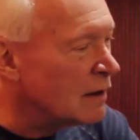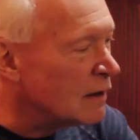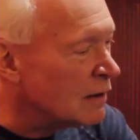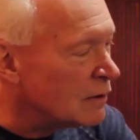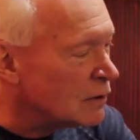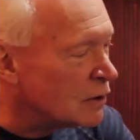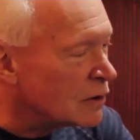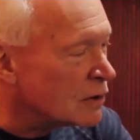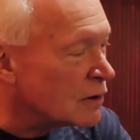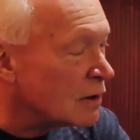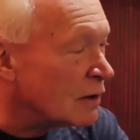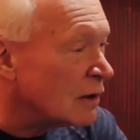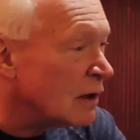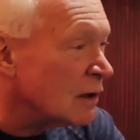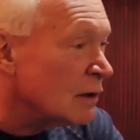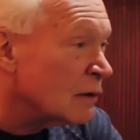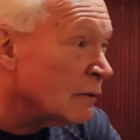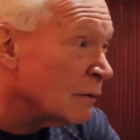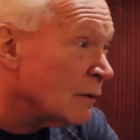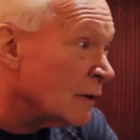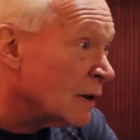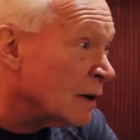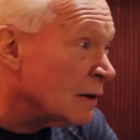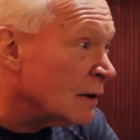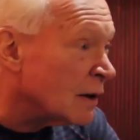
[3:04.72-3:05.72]
just an
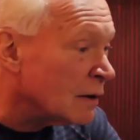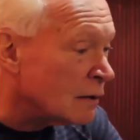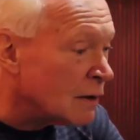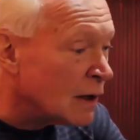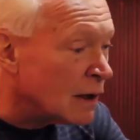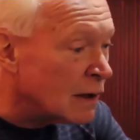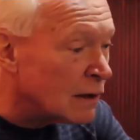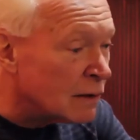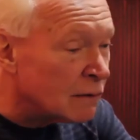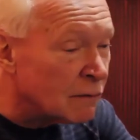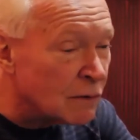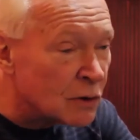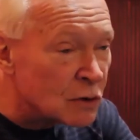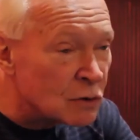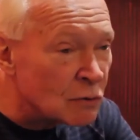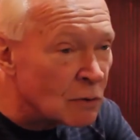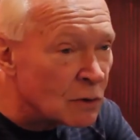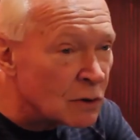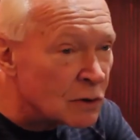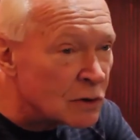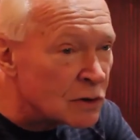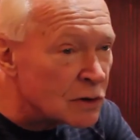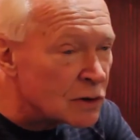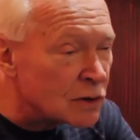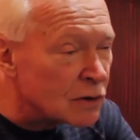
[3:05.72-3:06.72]
indiv individual
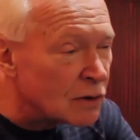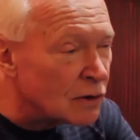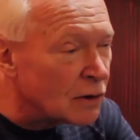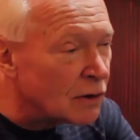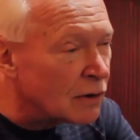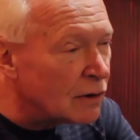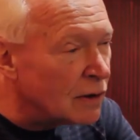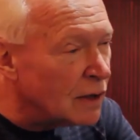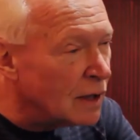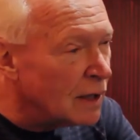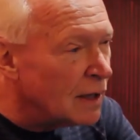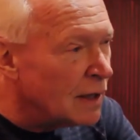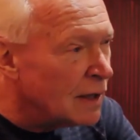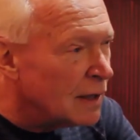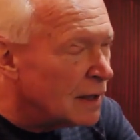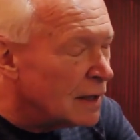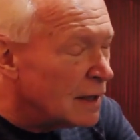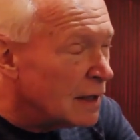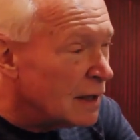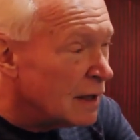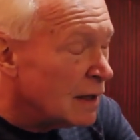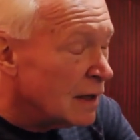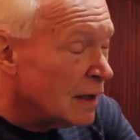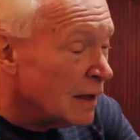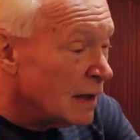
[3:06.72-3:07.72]
concern.
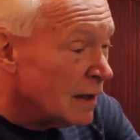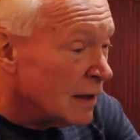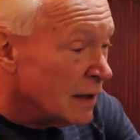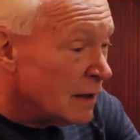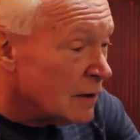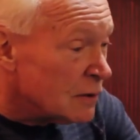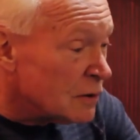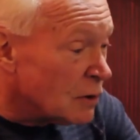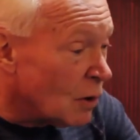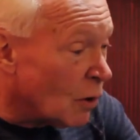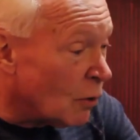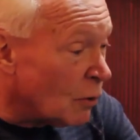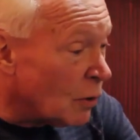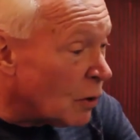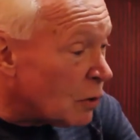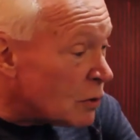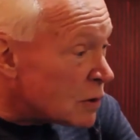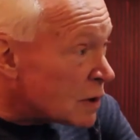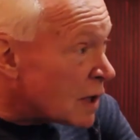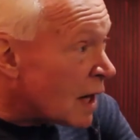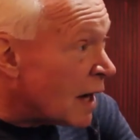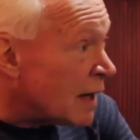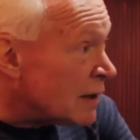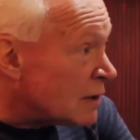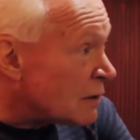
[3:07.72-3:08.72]
So
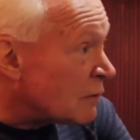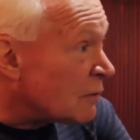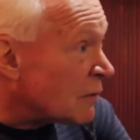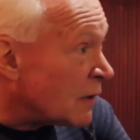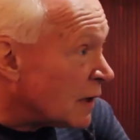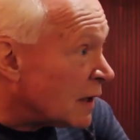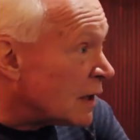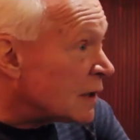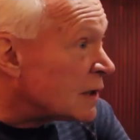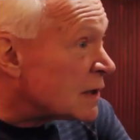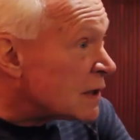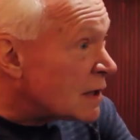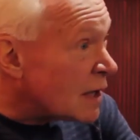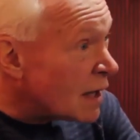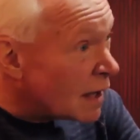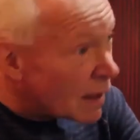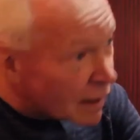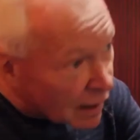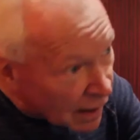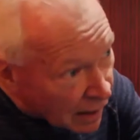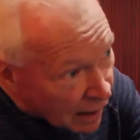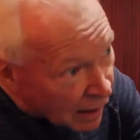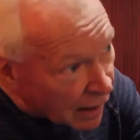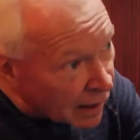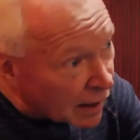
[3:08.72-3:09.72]
those kinds of things
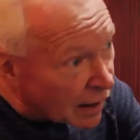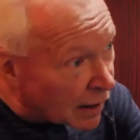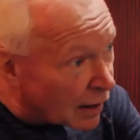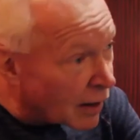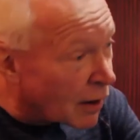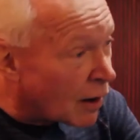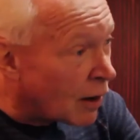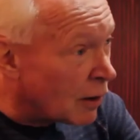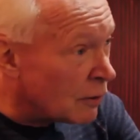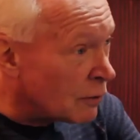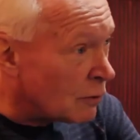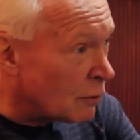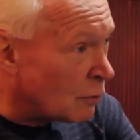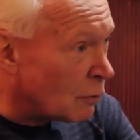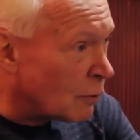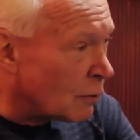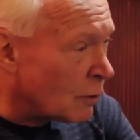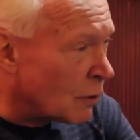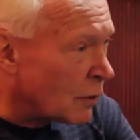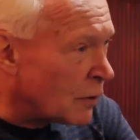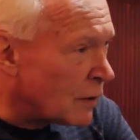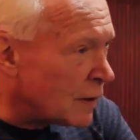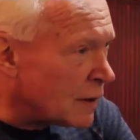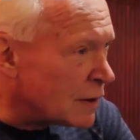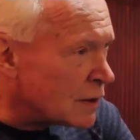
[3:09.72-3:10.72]
uh, are the
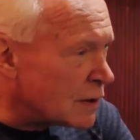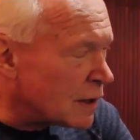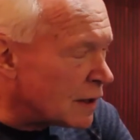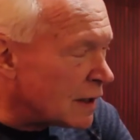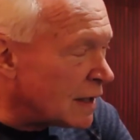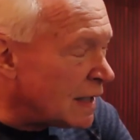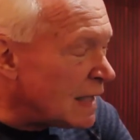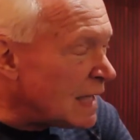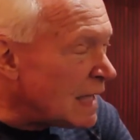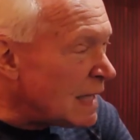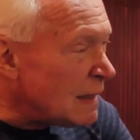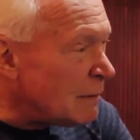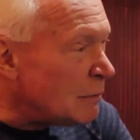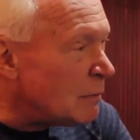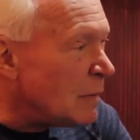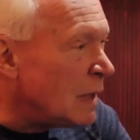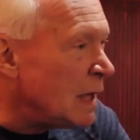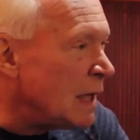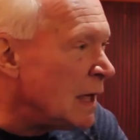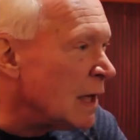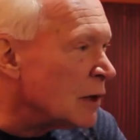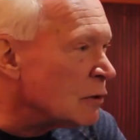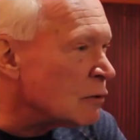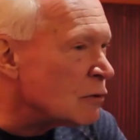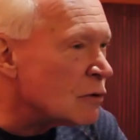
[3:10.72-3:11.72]
things that keep
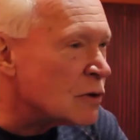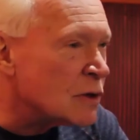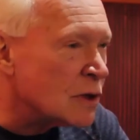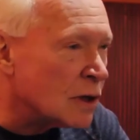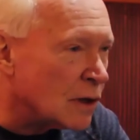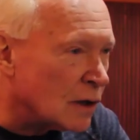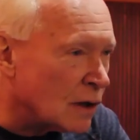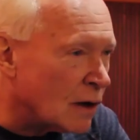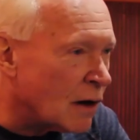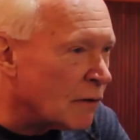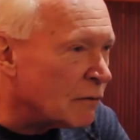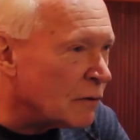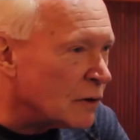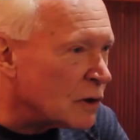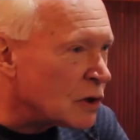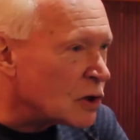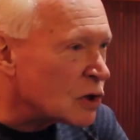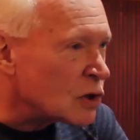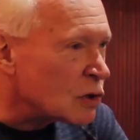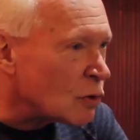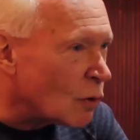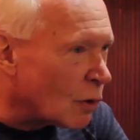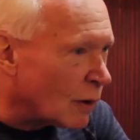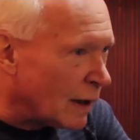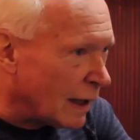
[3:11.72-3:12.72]
me interested enough in a
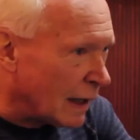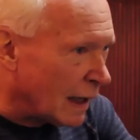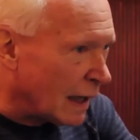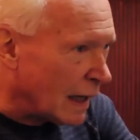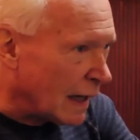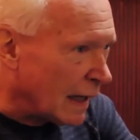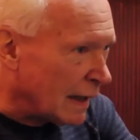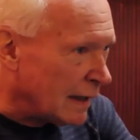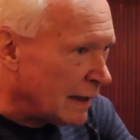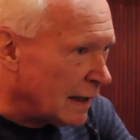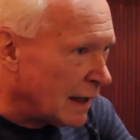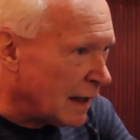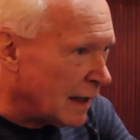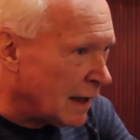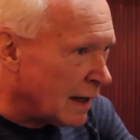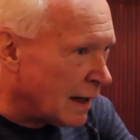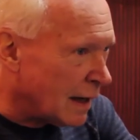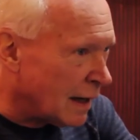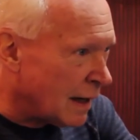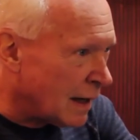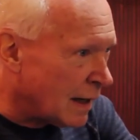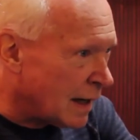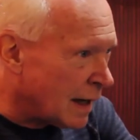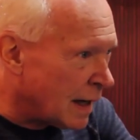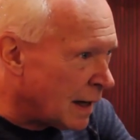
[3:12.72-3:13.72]
storyline and,
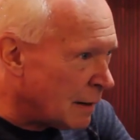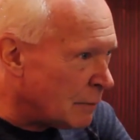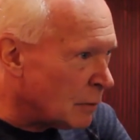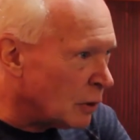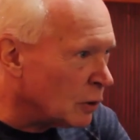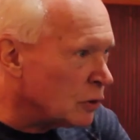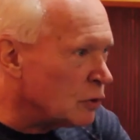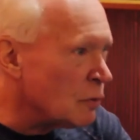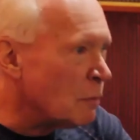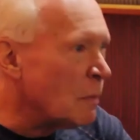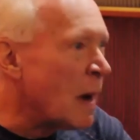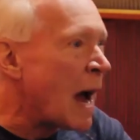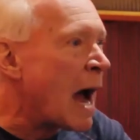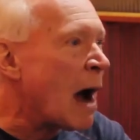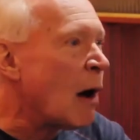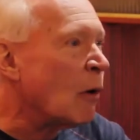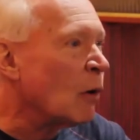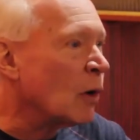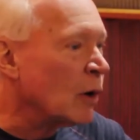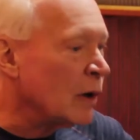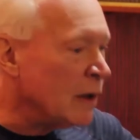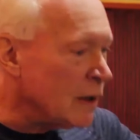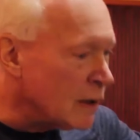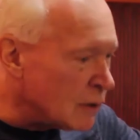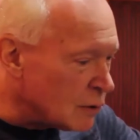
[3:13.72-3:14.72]
and, able to
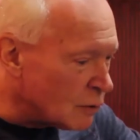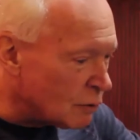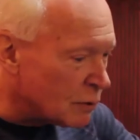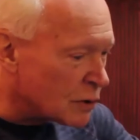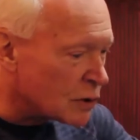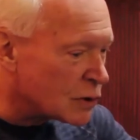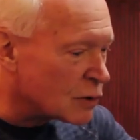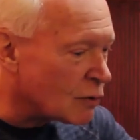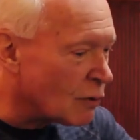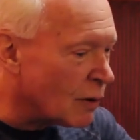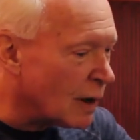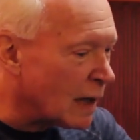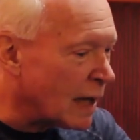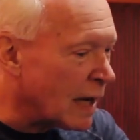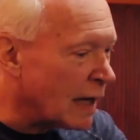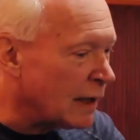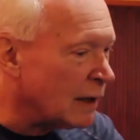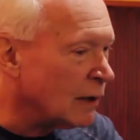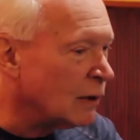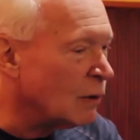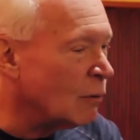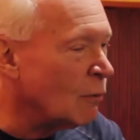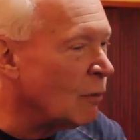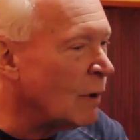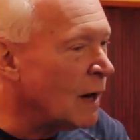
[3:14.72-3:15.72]
power into a storyline
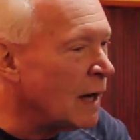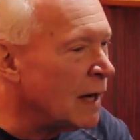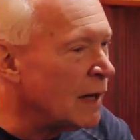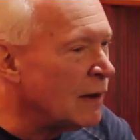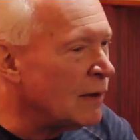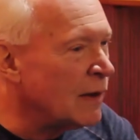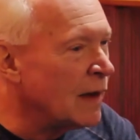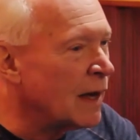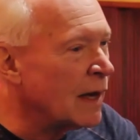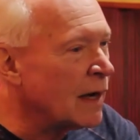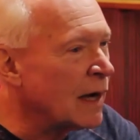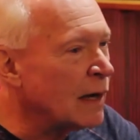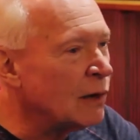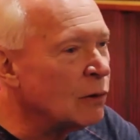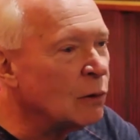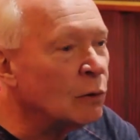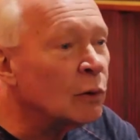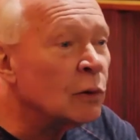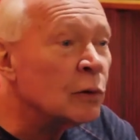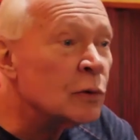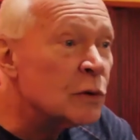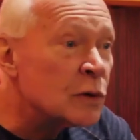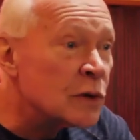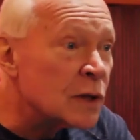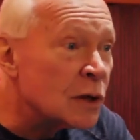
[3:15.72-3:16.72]
in a way that I
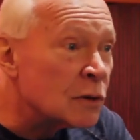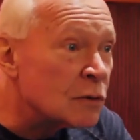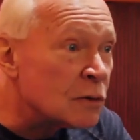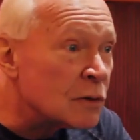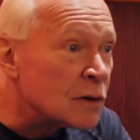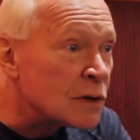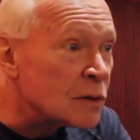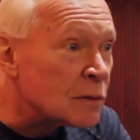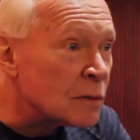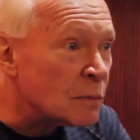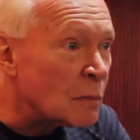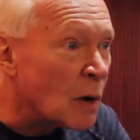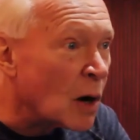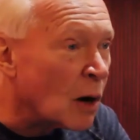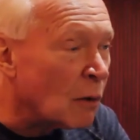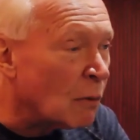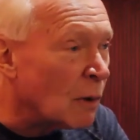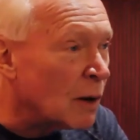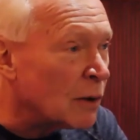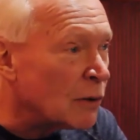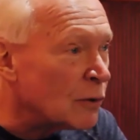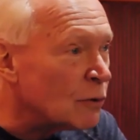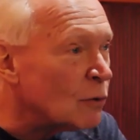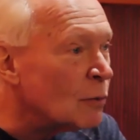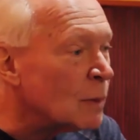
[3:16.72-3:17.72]
don't lose interest
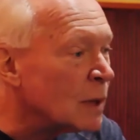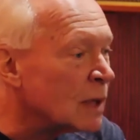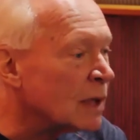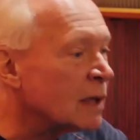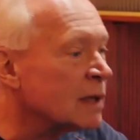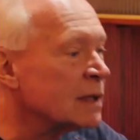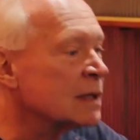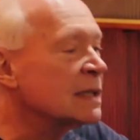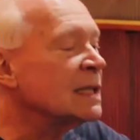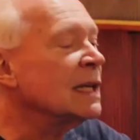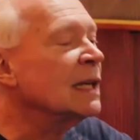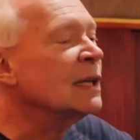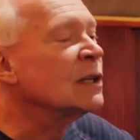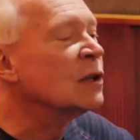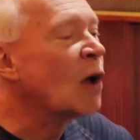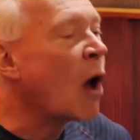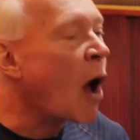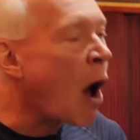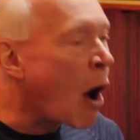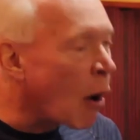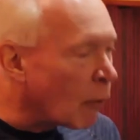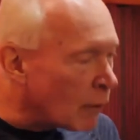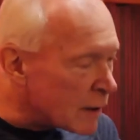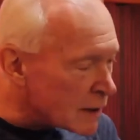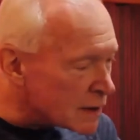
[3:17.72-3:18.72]
partway through because it's
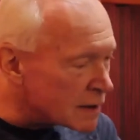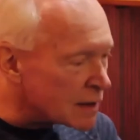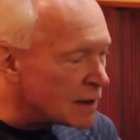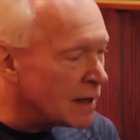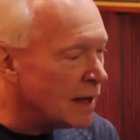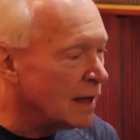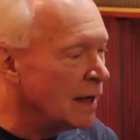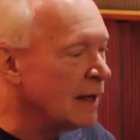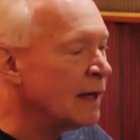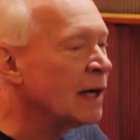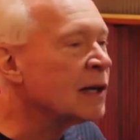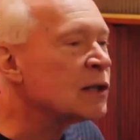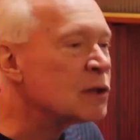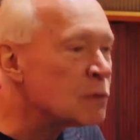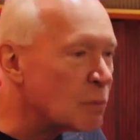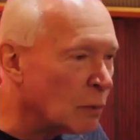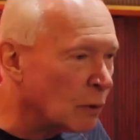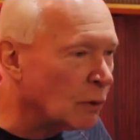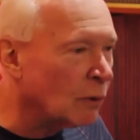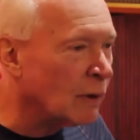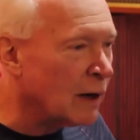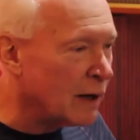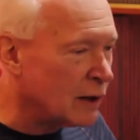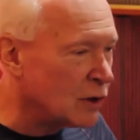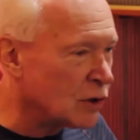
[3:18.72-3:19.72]
always an
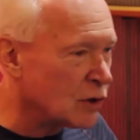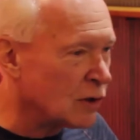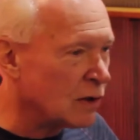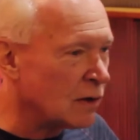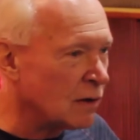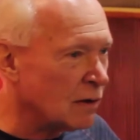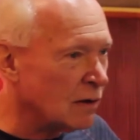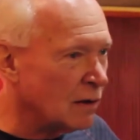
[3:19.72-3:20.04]
exploration.